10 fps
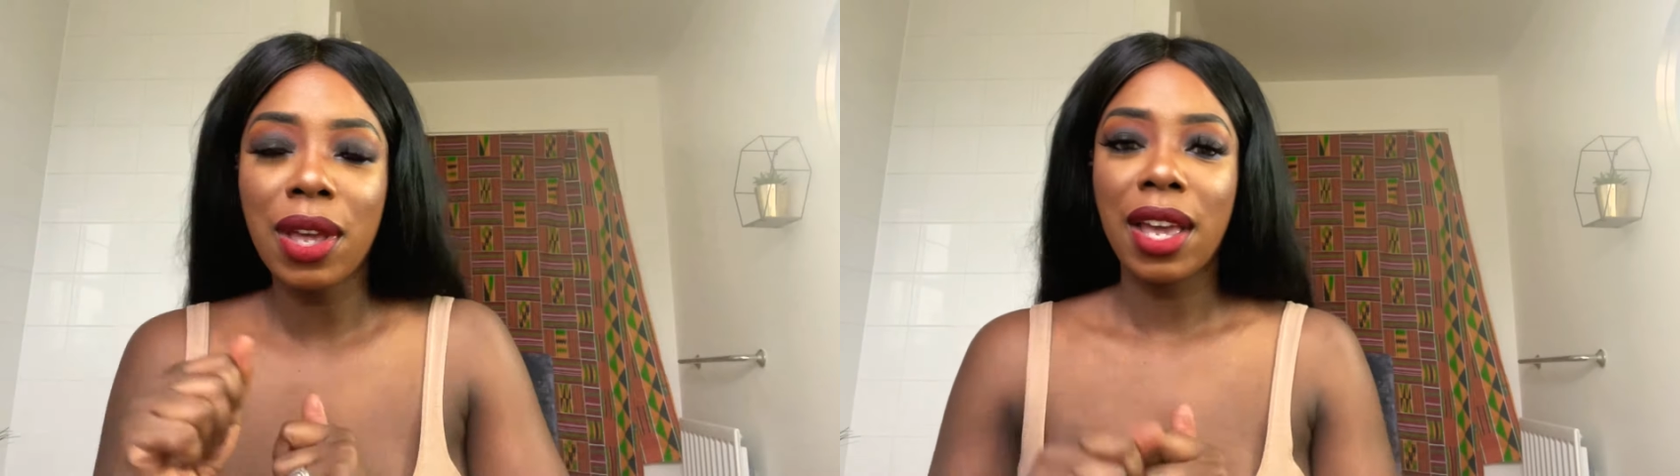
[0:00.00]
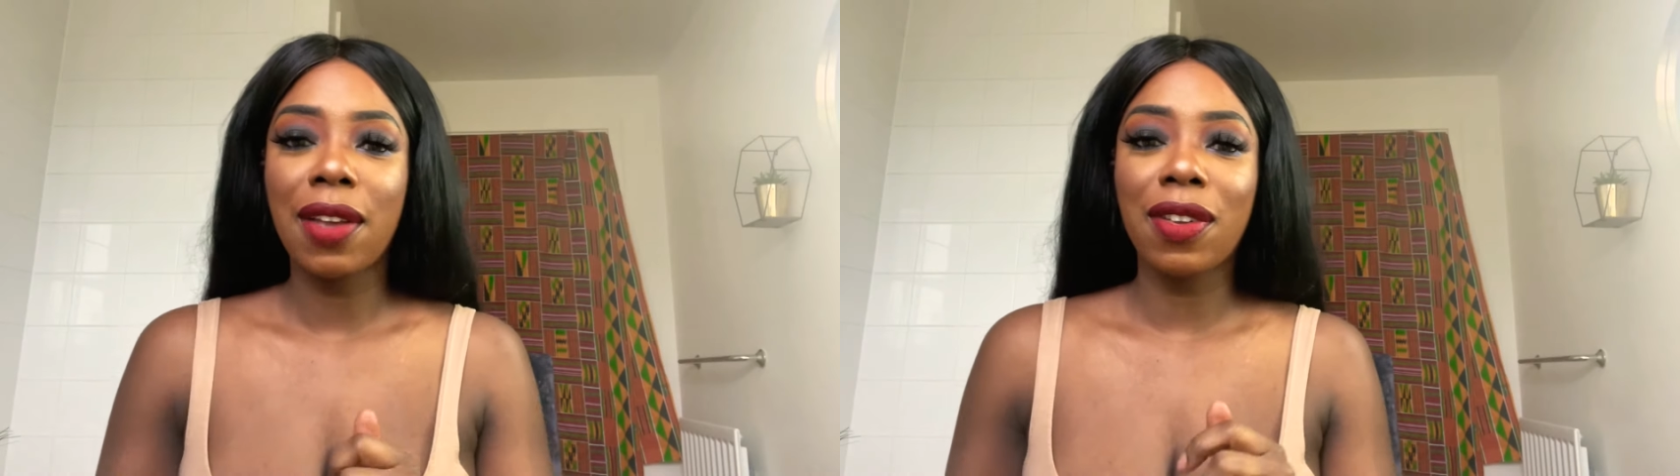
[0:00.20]

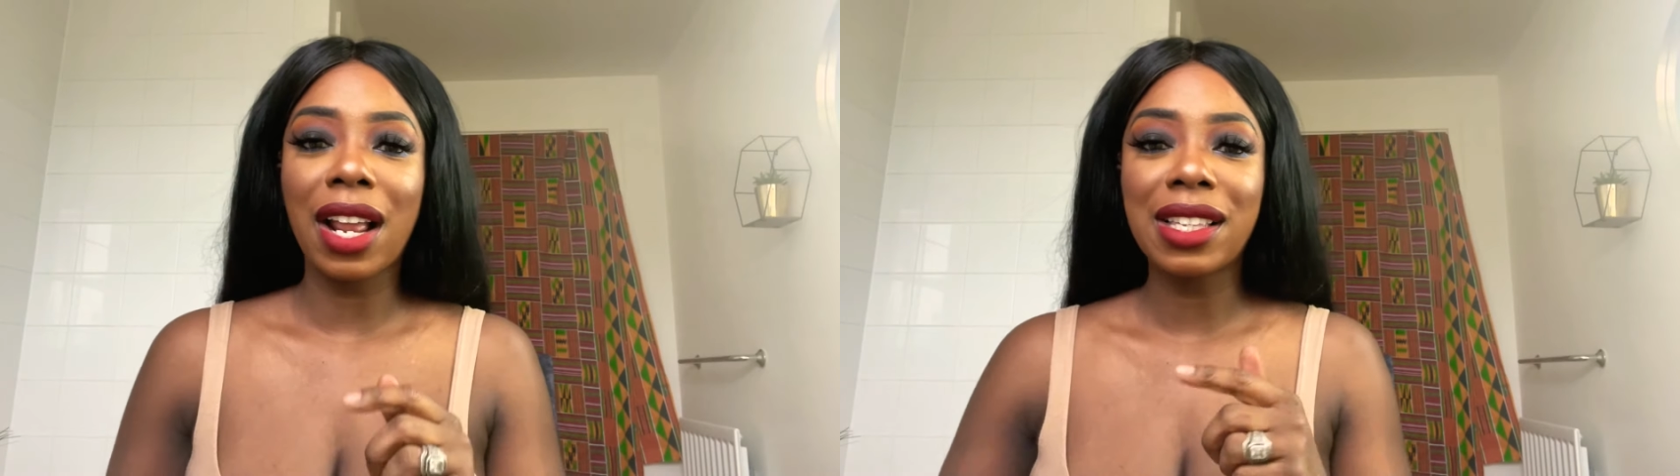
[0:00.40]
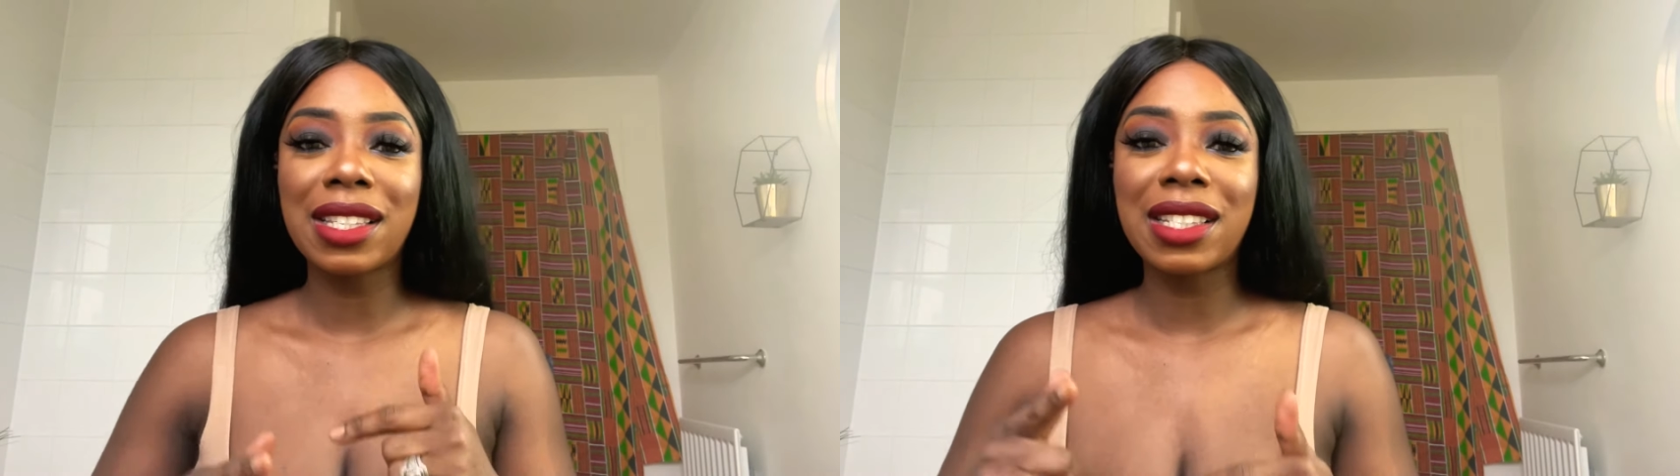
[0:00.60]
If you'd
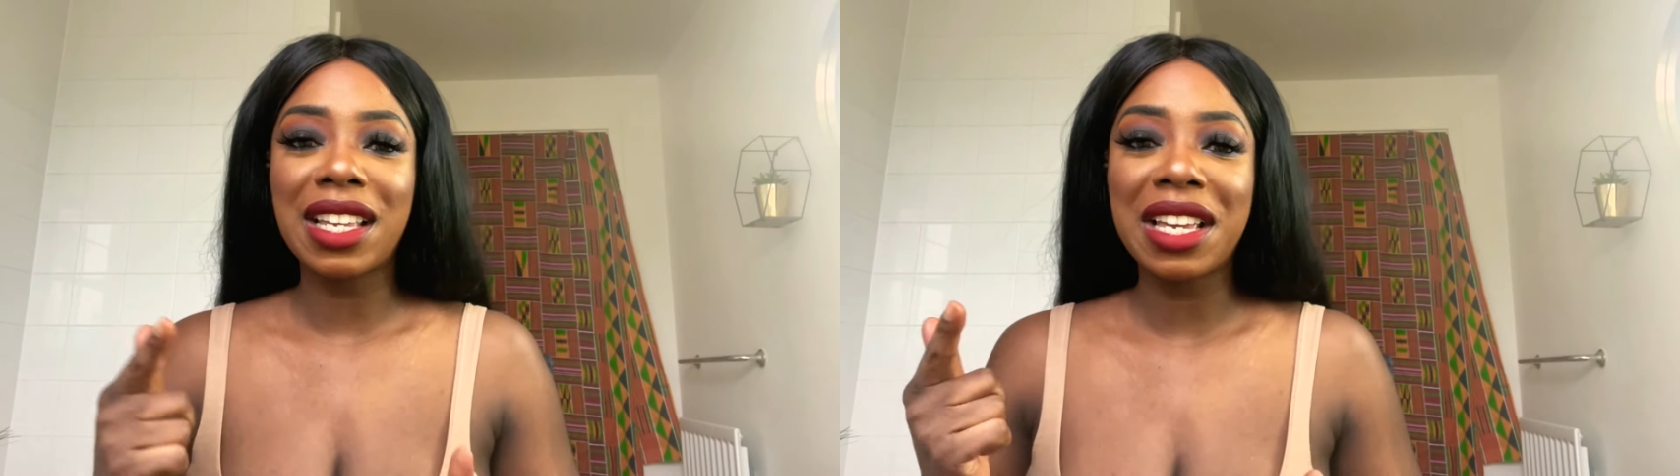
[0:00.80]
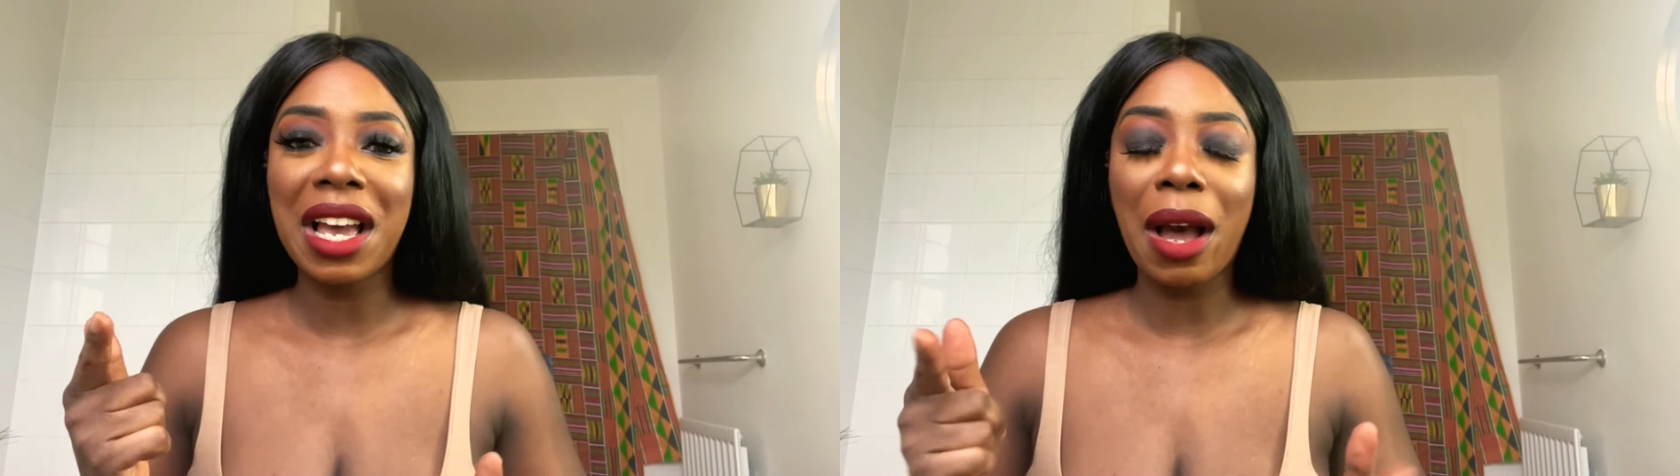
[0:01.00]
like to
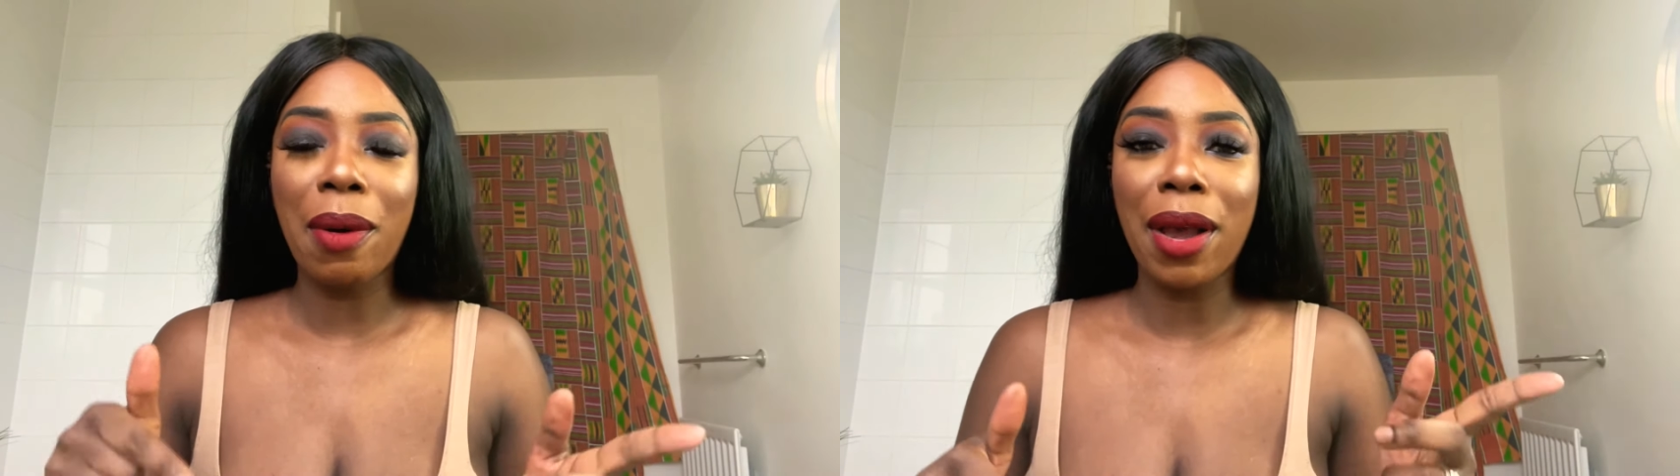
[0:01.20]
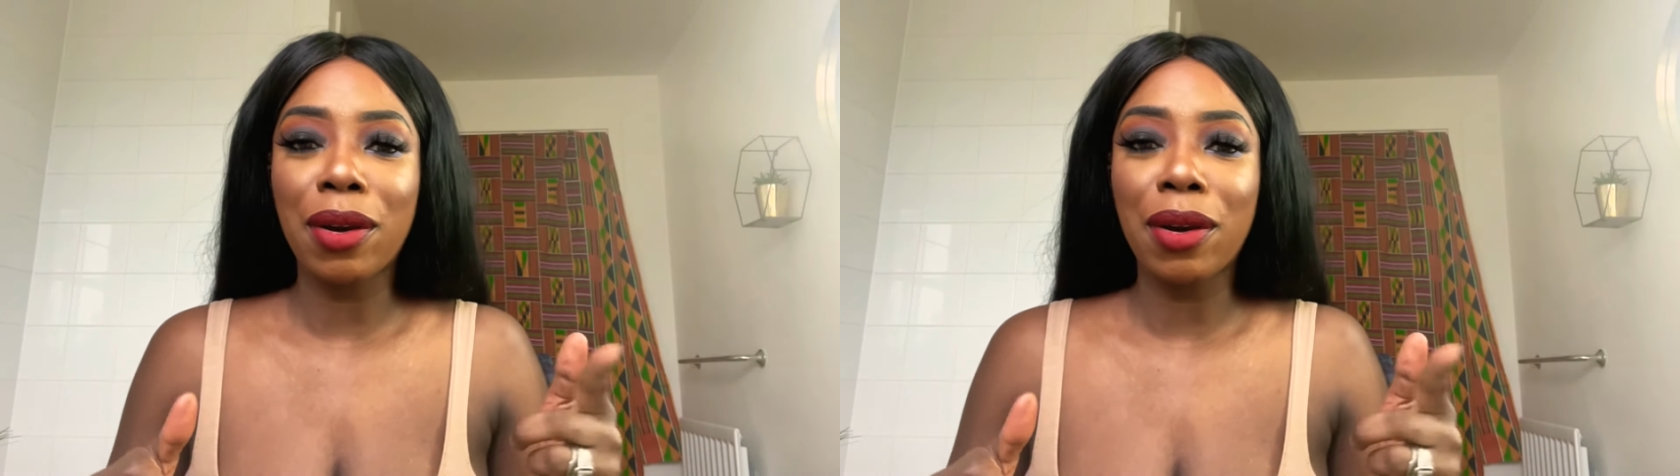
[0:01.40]
see how I